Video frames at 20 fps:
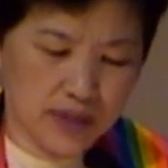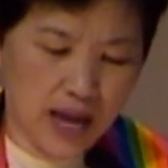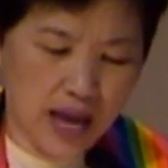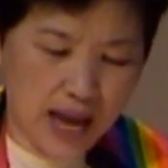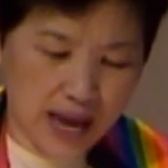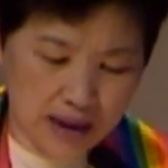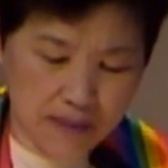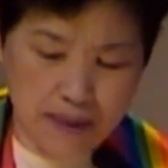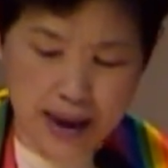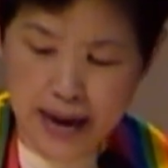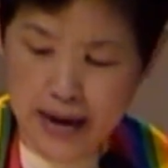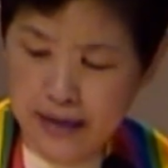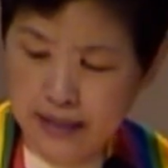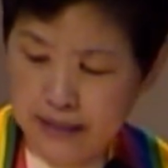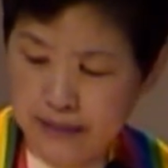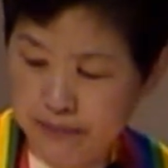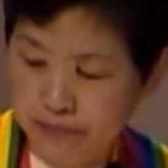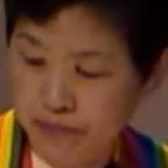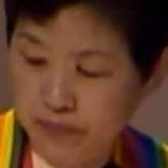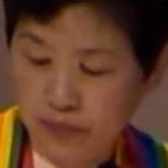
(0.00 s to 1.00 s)
Amen.
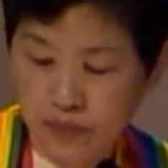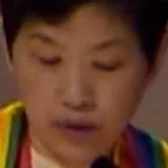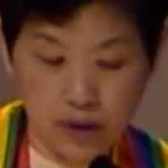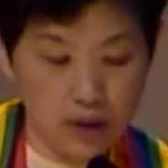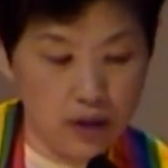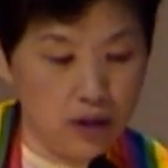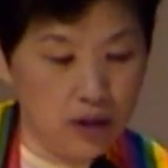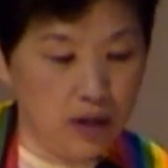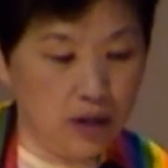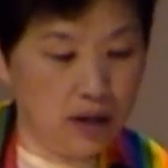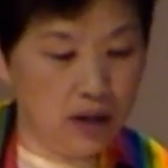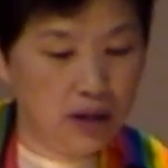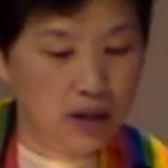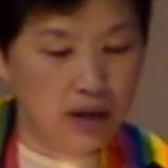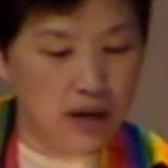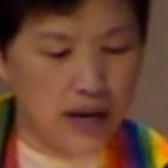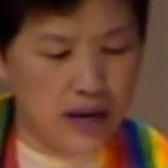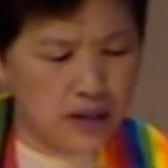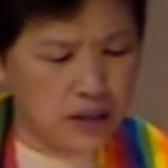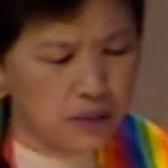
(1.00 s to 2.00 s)

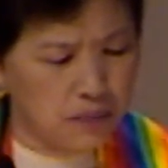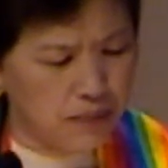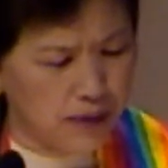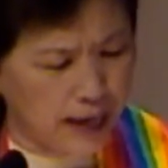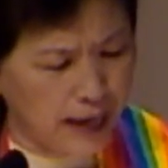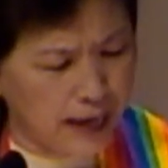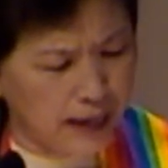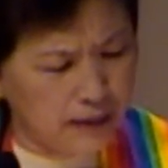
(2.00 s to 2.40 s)
Let us pray.